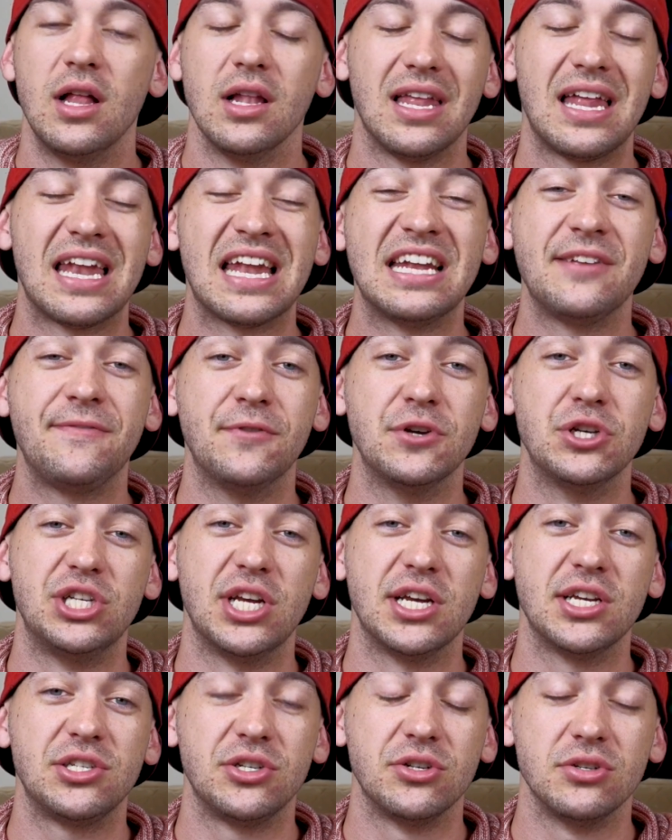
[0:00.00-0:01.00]
A lot of different
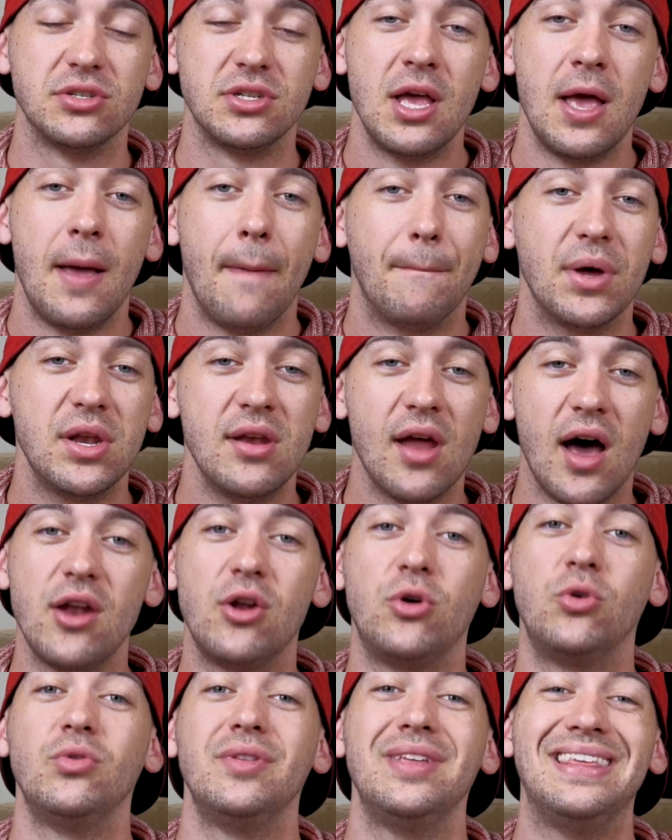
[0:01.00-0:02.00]
gestures, but
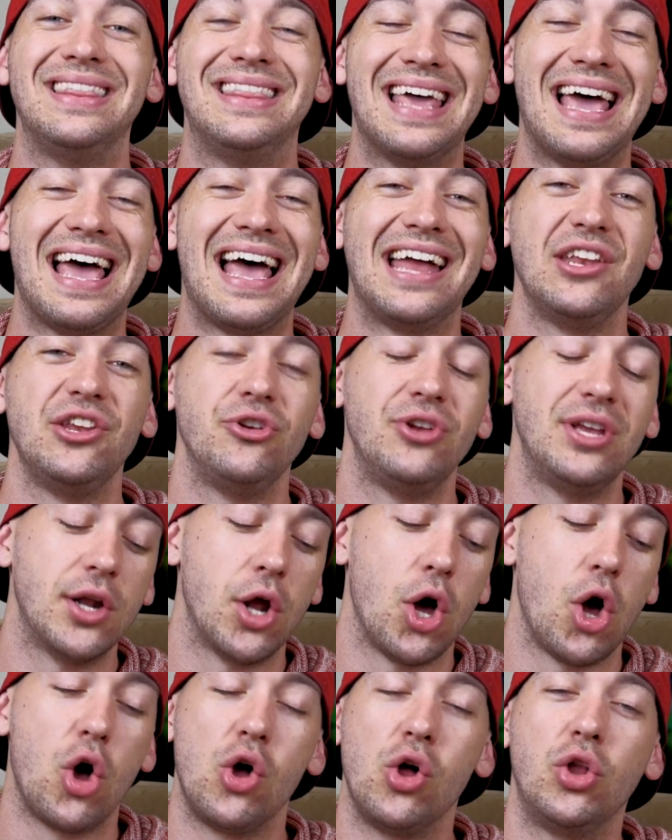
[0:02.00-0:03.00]
not only that, you get
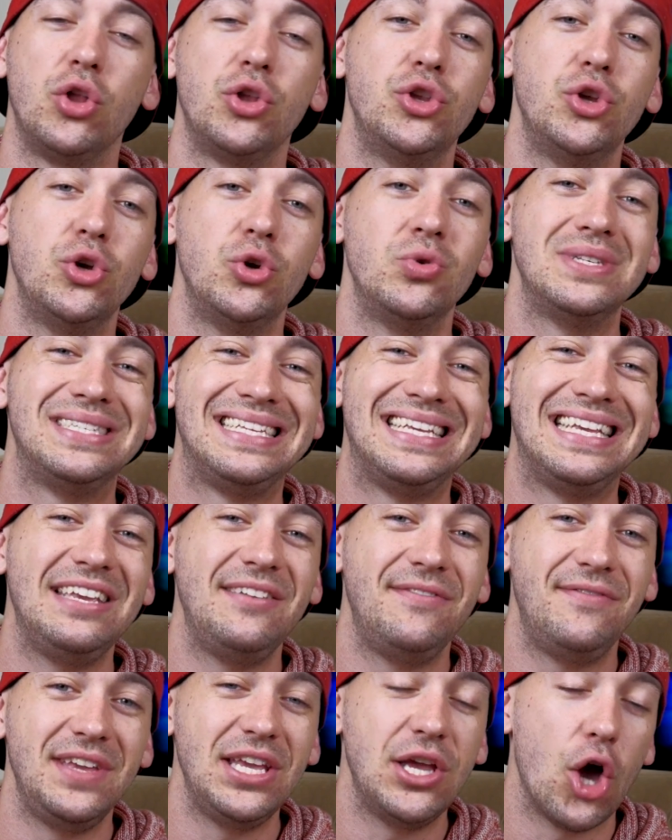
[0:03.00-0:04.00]
an all-new
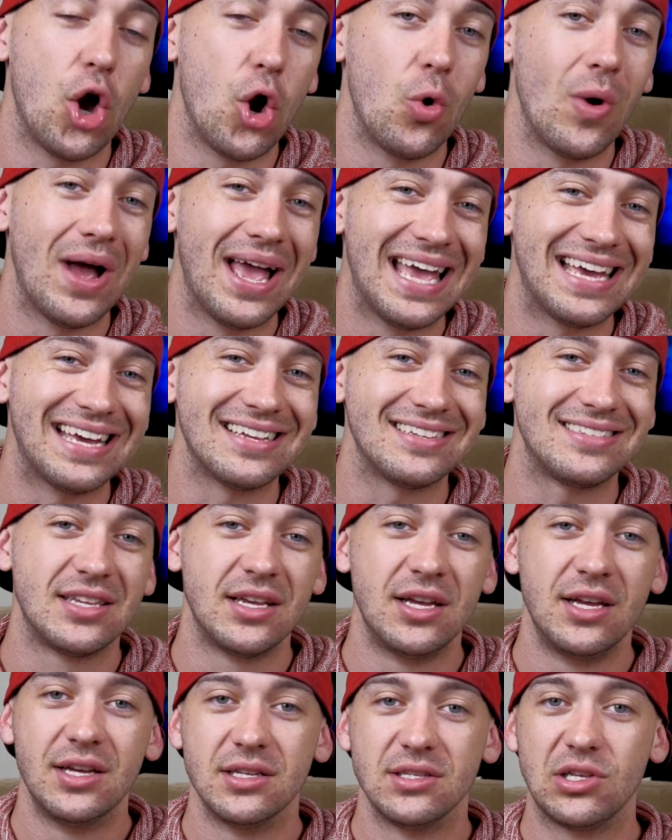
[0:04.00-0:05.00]
TV
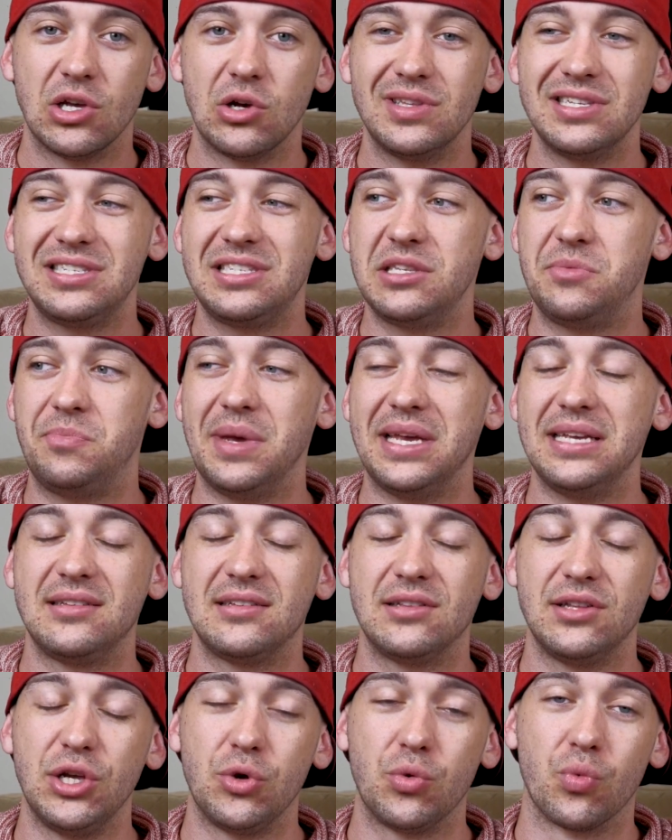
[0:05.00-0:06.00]
OS. So this is
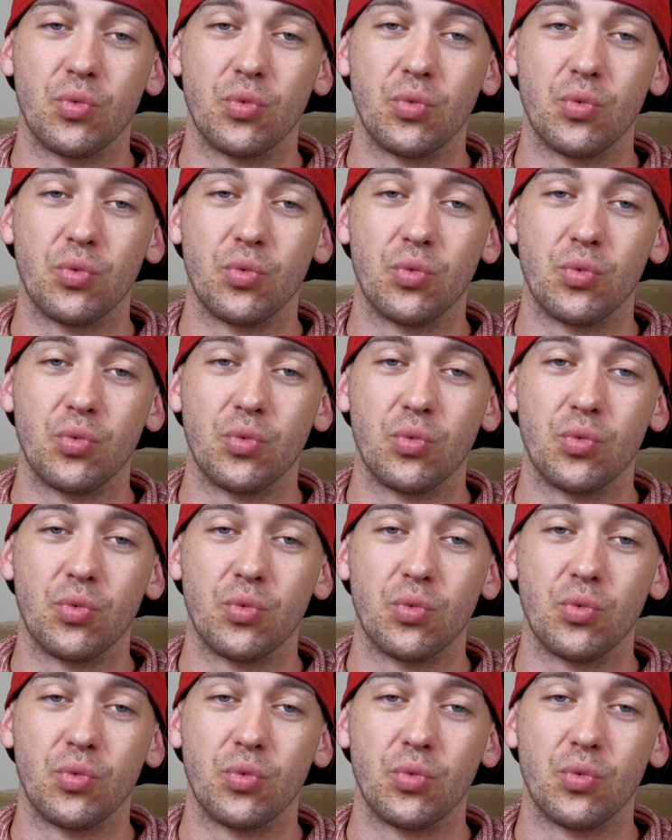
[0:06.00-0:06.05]
basically